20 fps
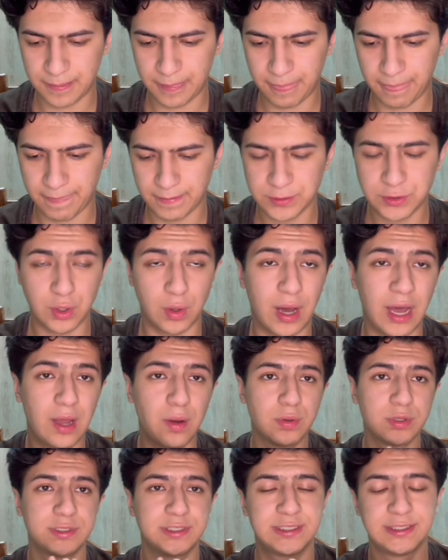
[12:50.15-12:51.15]
So I
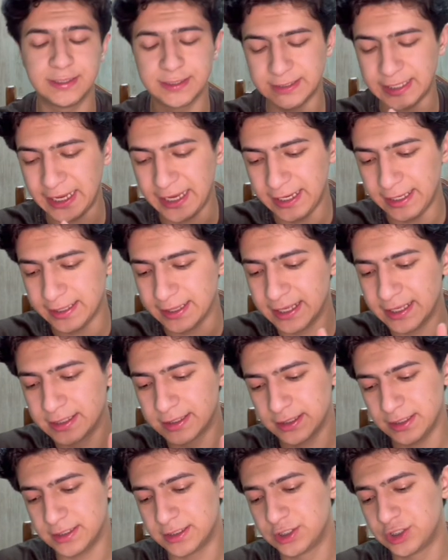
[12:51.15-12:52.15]
was saying that
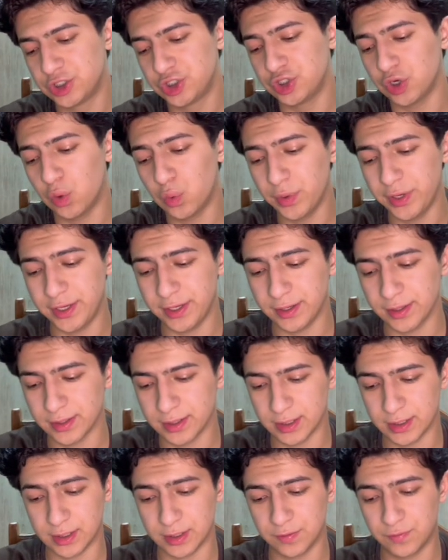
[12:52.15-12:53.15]
it's showing
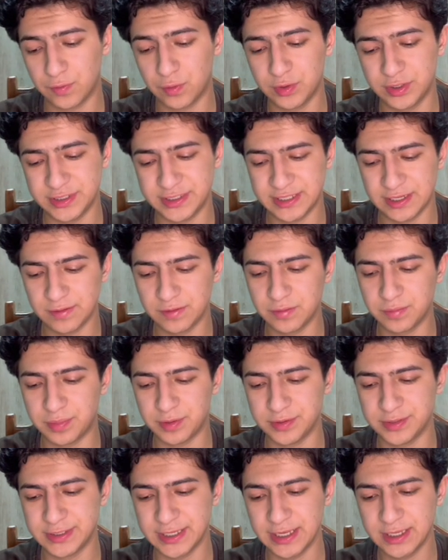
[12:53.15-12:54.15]

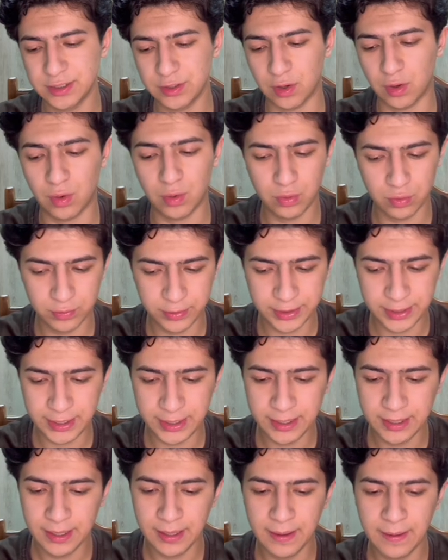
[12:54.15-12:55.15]
47% already,
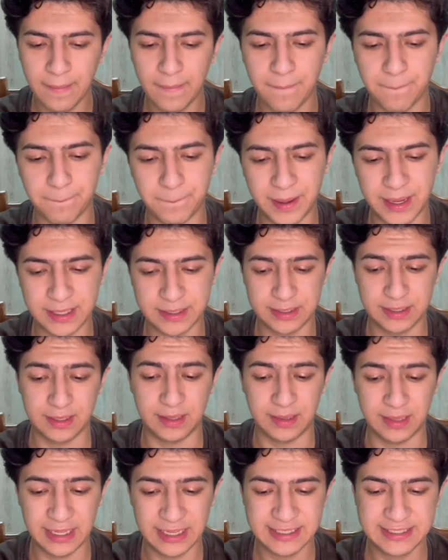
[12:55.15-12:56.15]
but
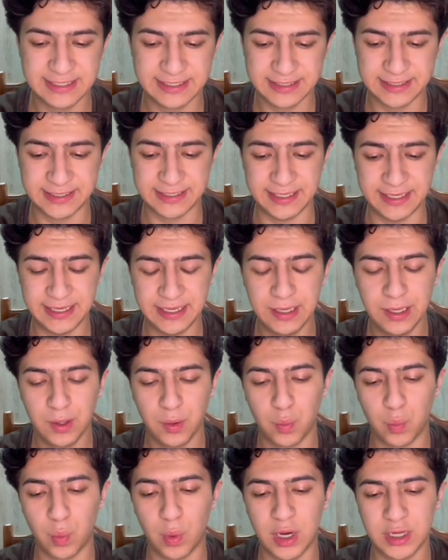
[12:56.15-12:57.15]
let's see
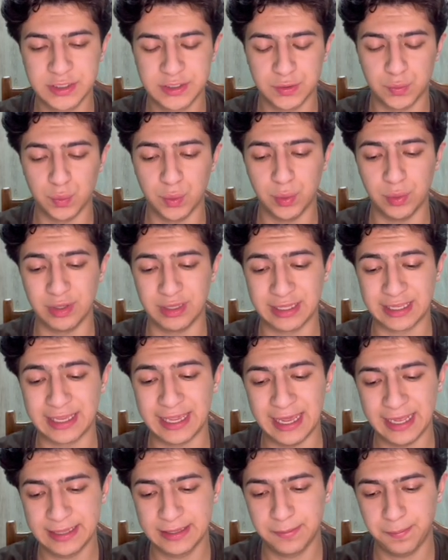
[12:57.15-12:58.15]
what we will
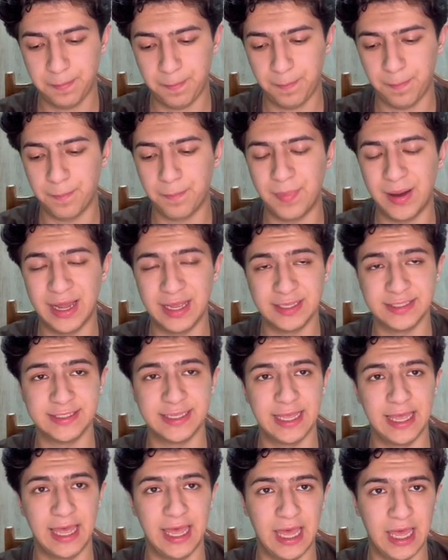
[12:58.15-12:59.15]
get by the
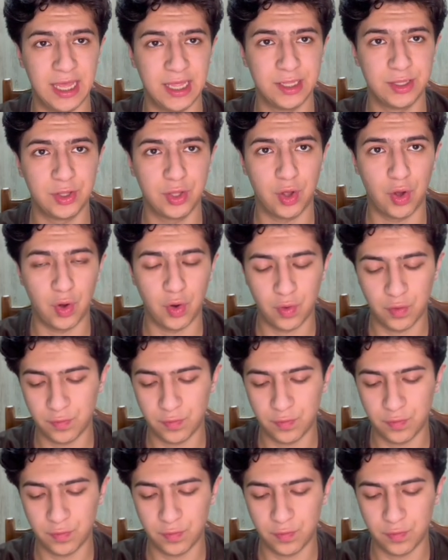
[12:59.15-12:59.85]
end of the